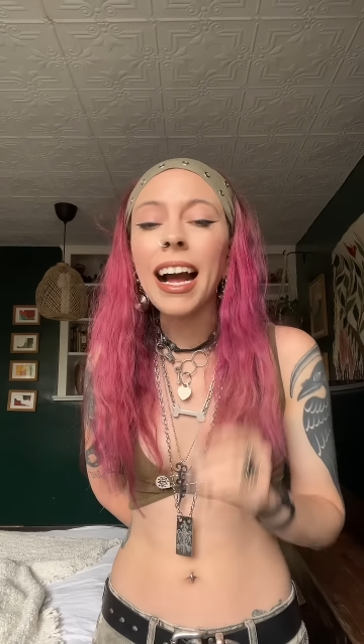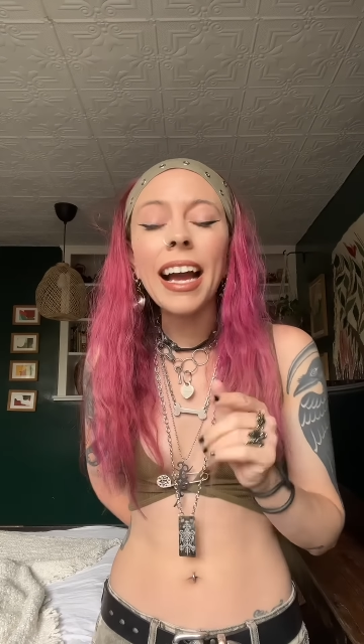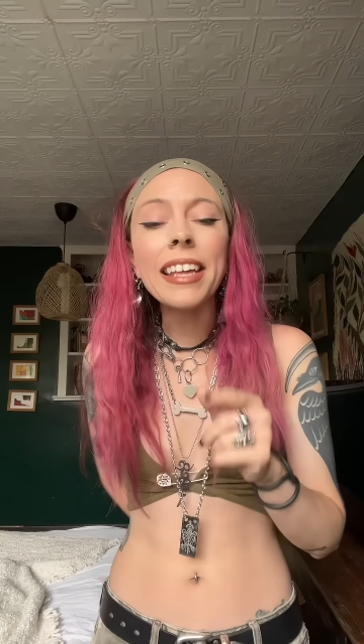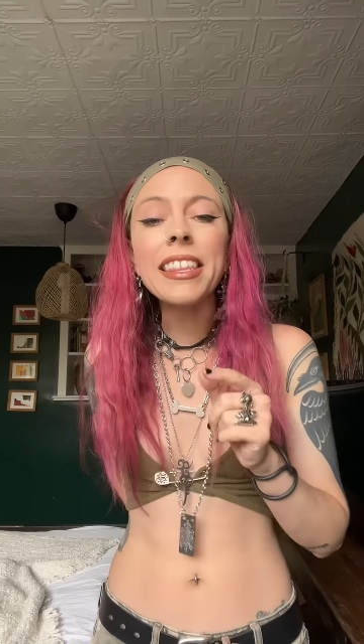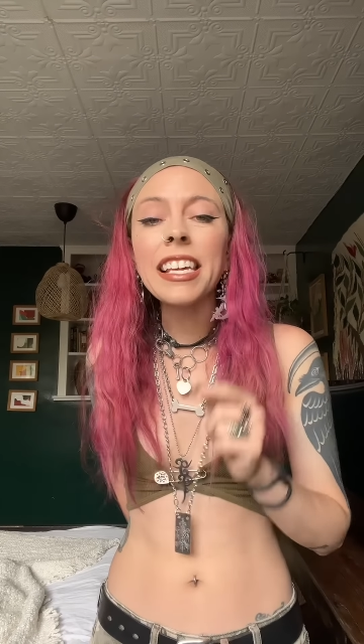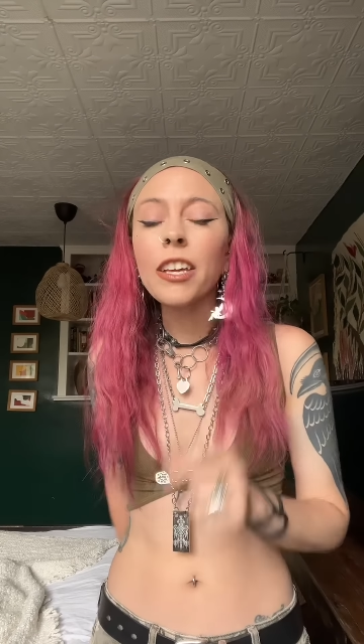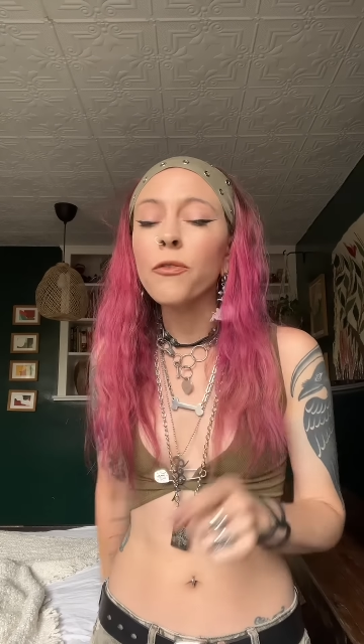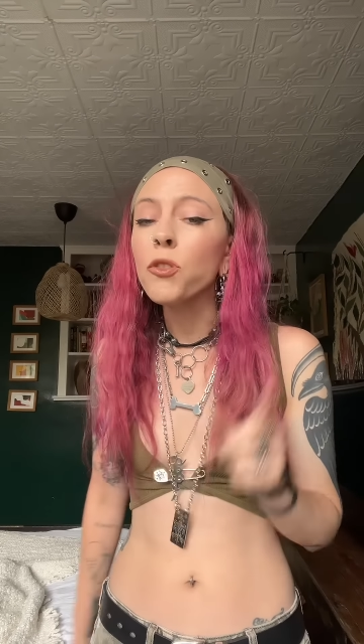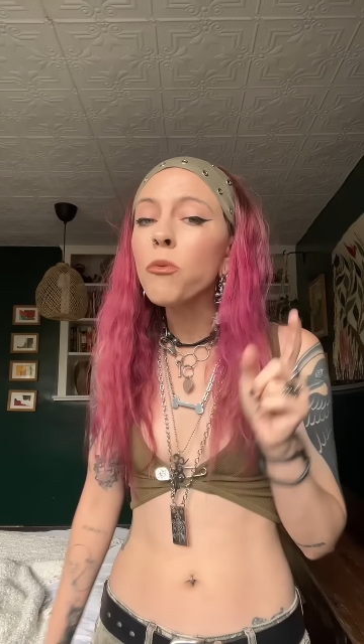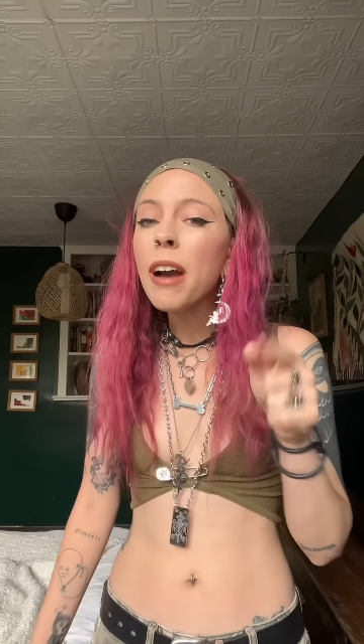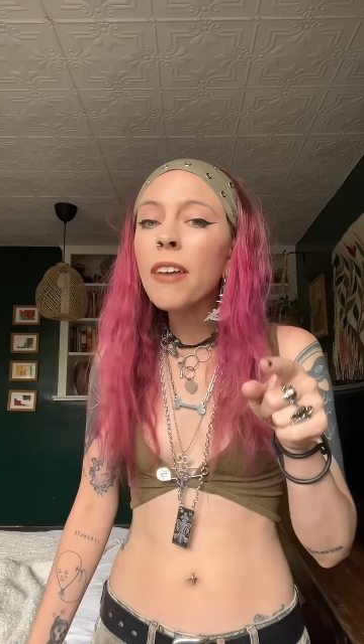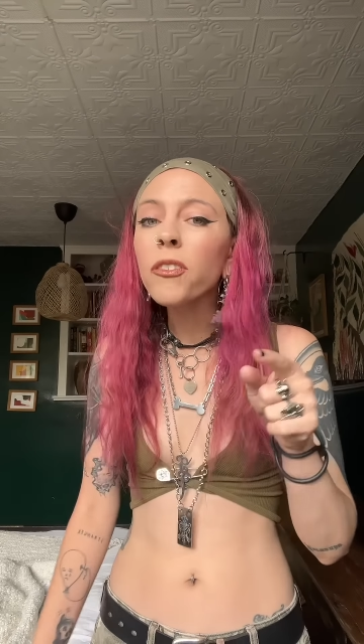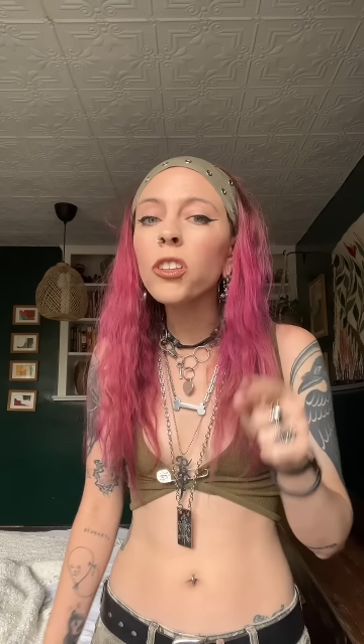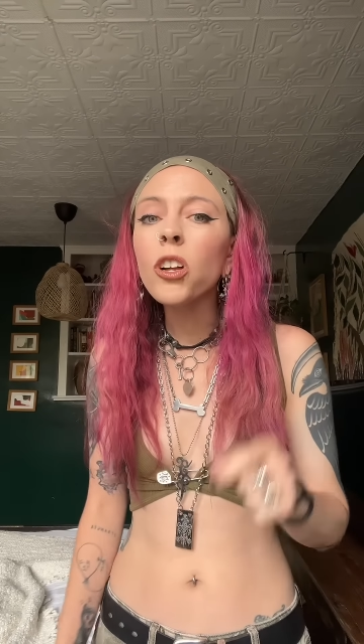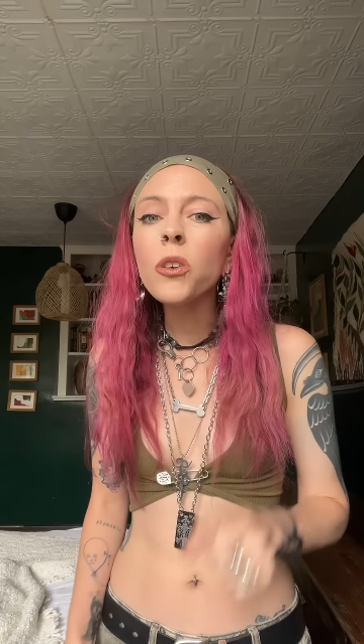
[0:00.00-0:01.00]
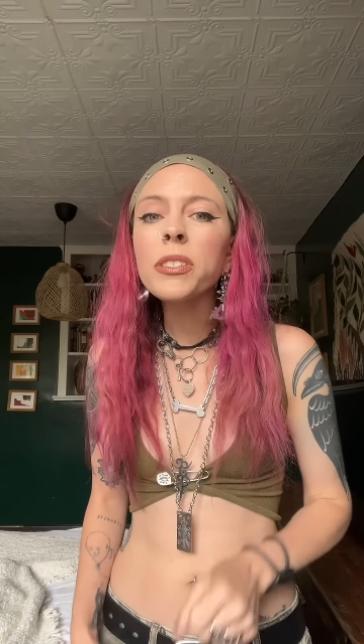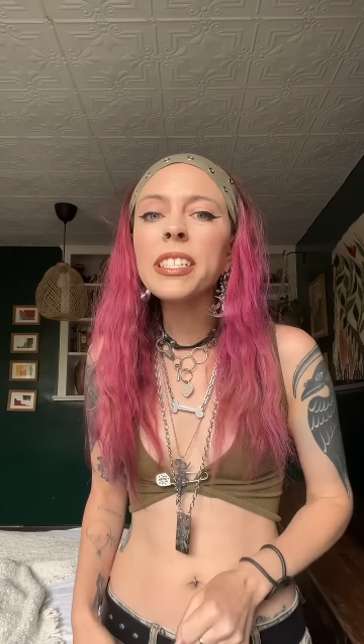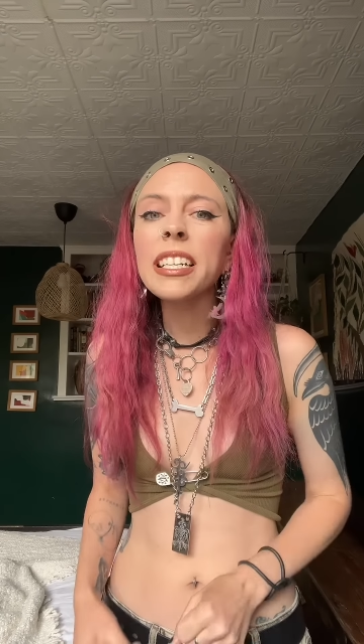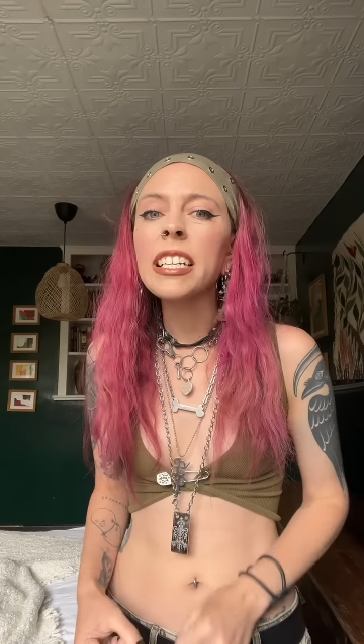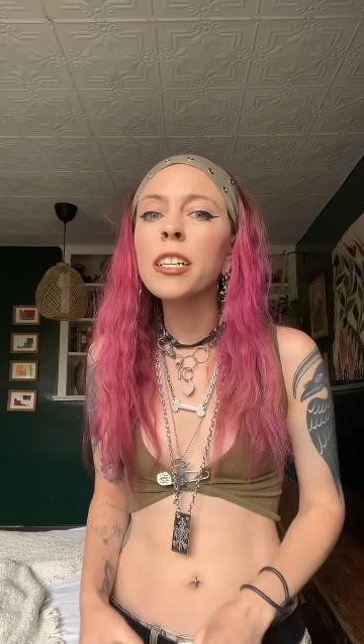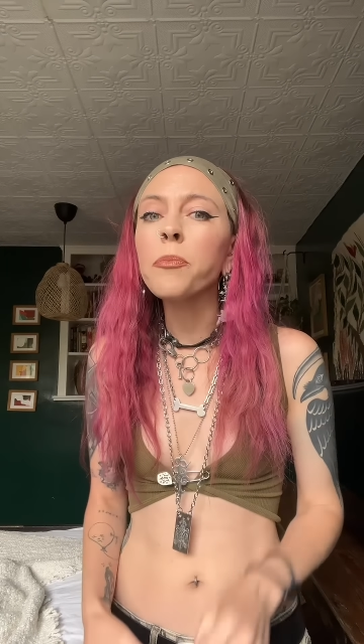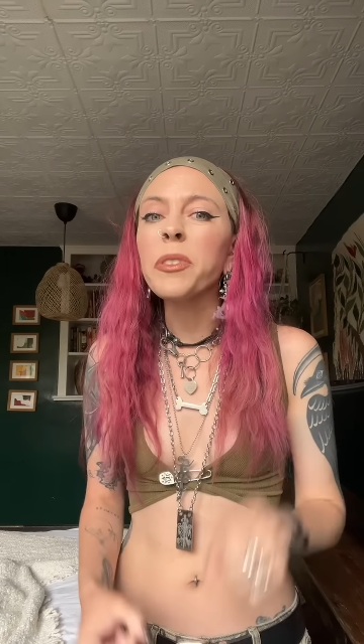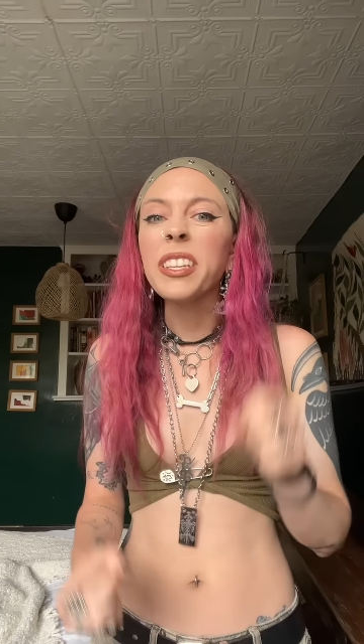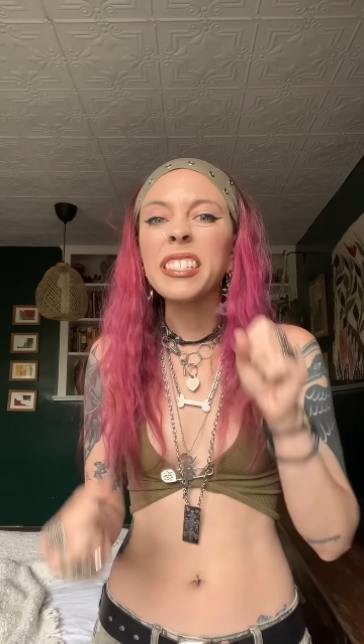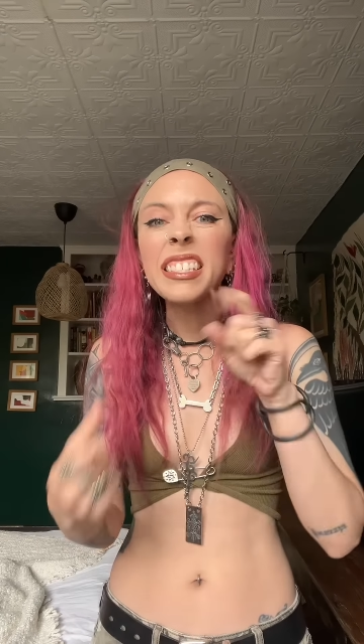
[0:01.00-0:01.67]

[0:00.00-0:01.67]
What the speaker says: I think if you have clothes that end up with a